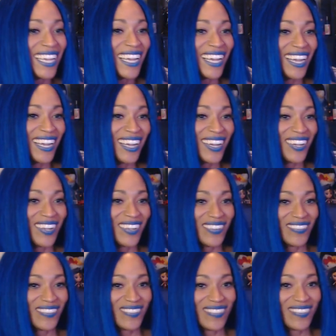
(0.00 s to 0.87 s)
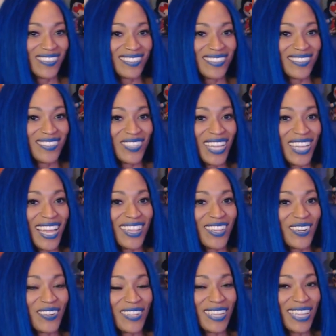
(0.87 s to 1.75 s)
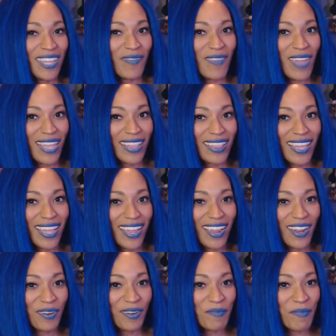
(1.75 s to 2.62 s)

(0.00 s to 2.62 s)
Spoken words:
Um, she got a little clickbait there,